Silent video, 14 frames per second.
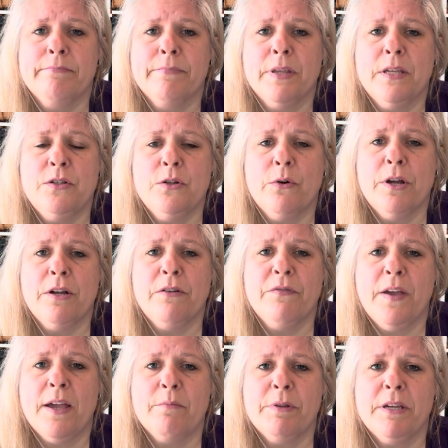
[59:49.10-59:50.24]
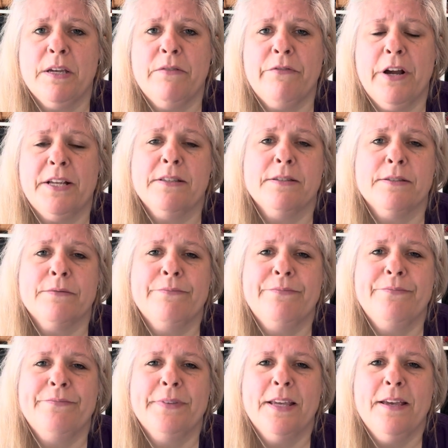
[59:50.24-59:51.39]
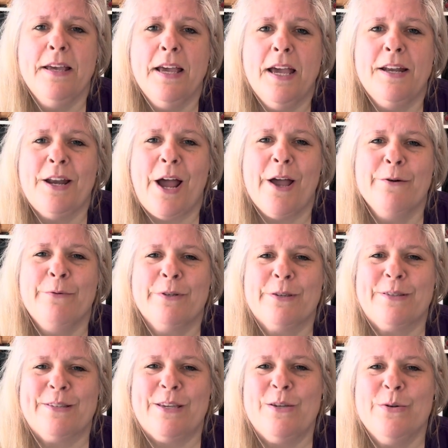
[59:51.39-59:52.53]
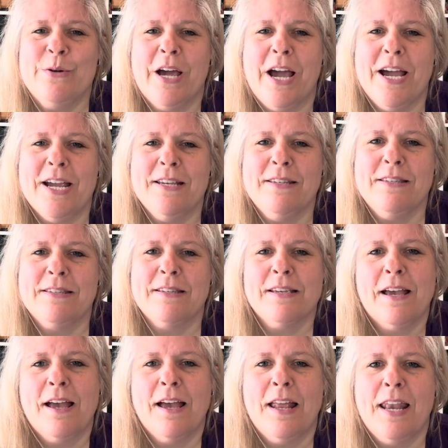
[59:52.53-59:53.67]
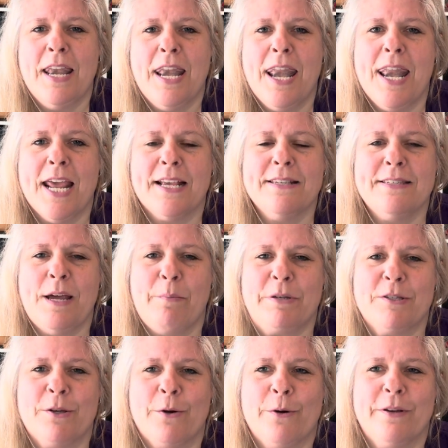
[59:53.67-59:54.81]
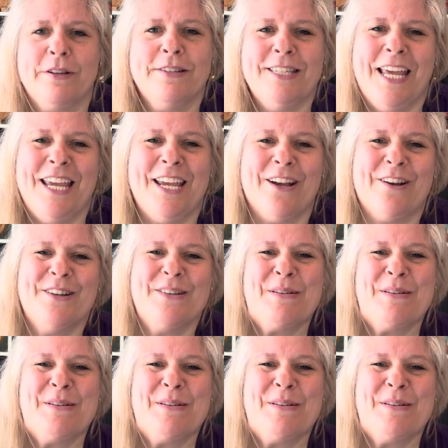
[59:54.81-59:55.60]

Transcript: enjoy your family and friends. And I will see you guys next episode. Take care.